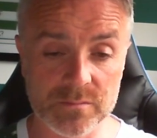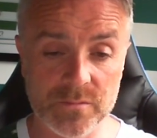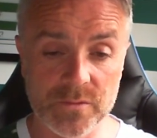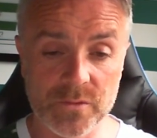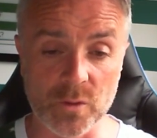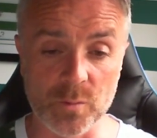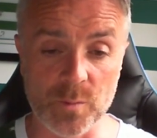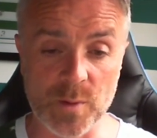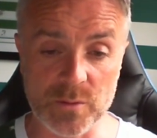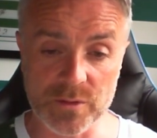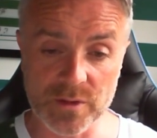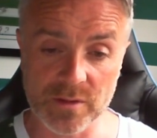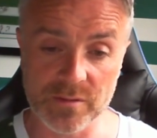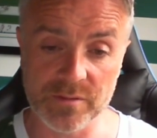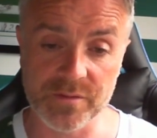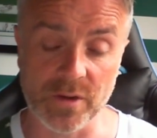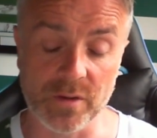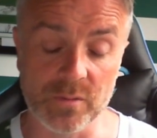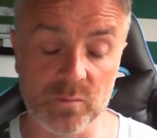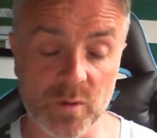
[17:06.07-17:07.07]
2 million up
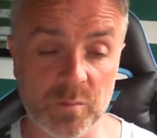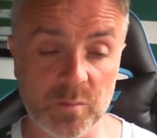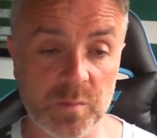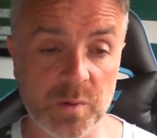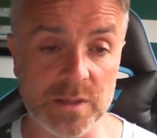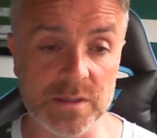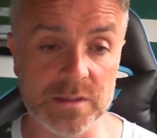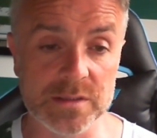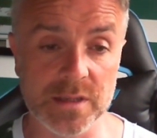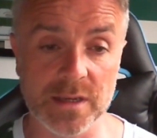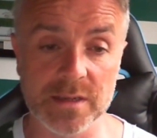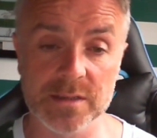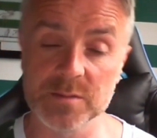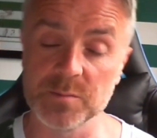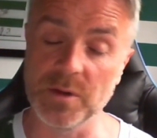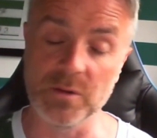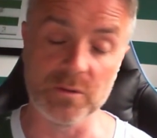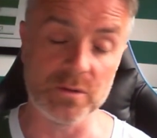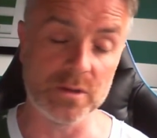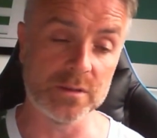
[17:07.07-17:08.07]
front, 1.6
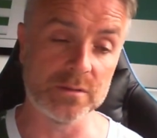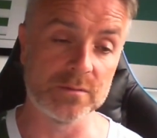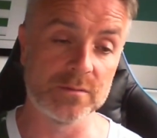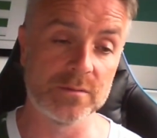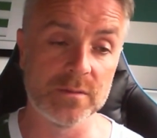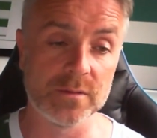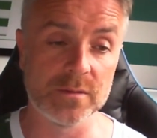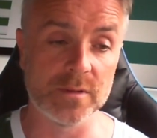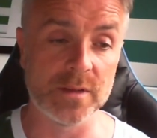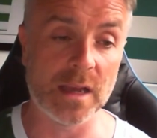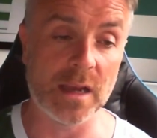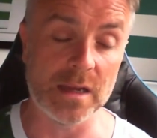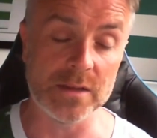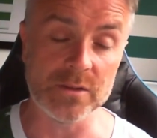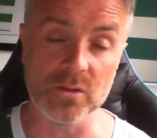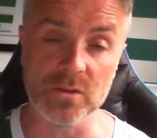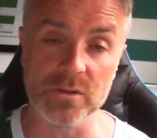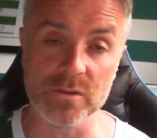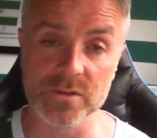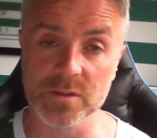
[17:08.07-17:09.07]
million
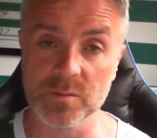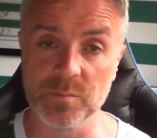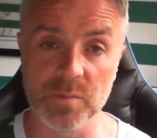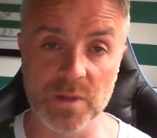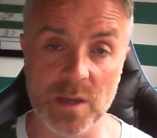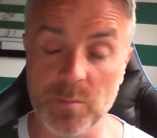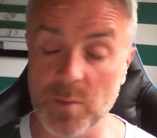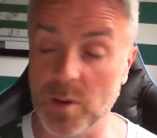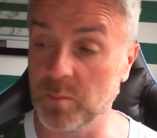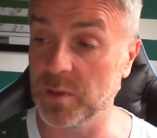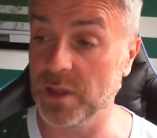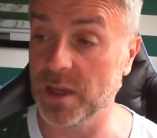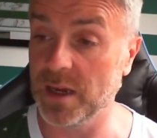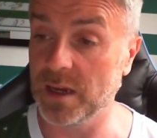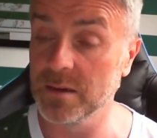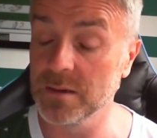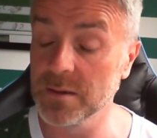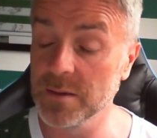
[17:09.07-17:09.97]
add-ons and blah blah blah.